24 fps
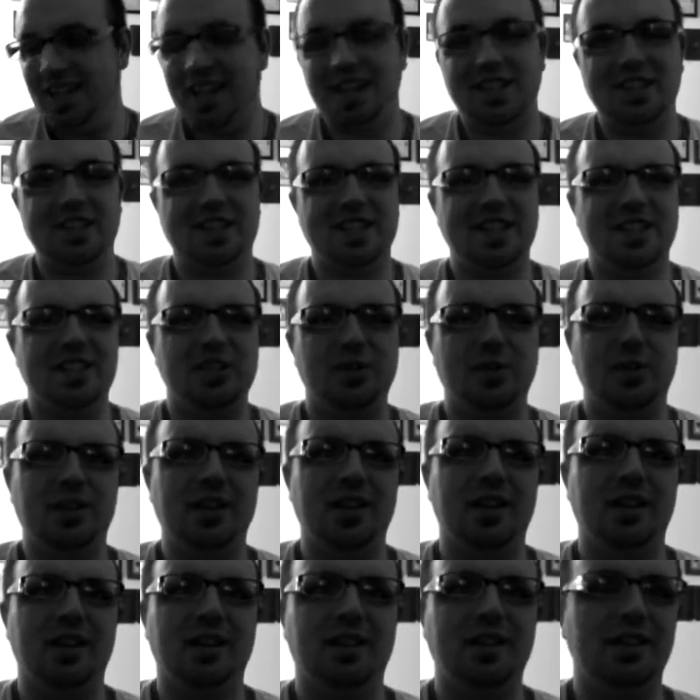I just like doing
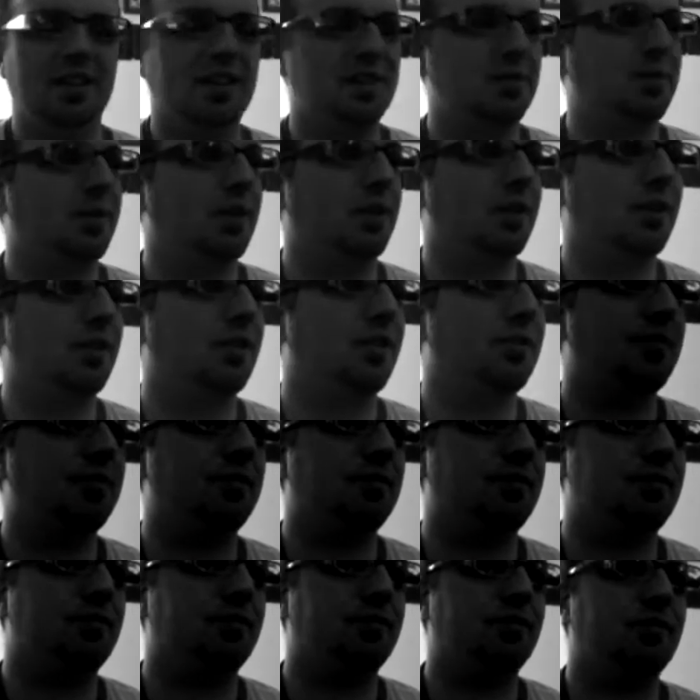that. It's weird.
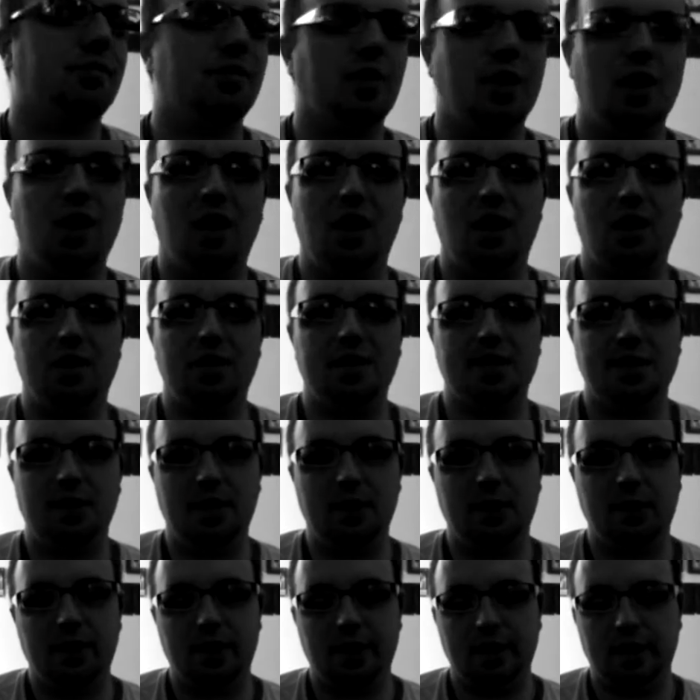So
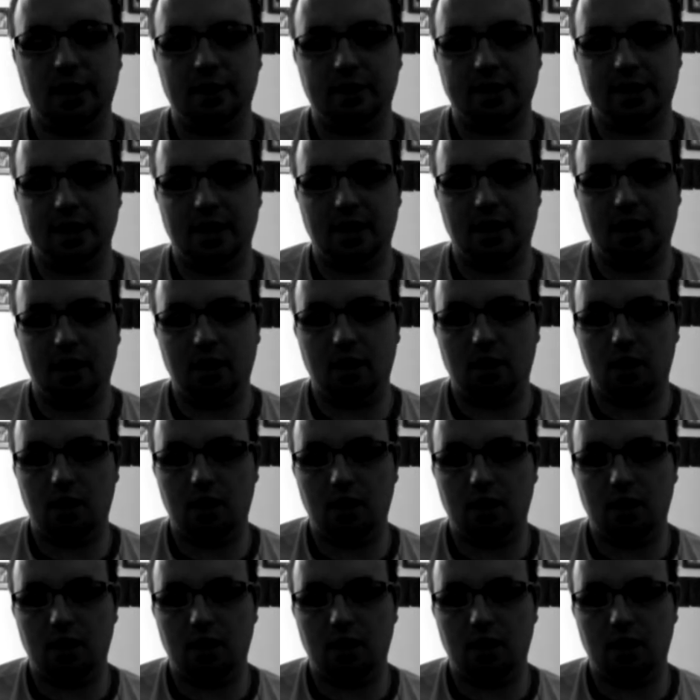anyway, like I was saying,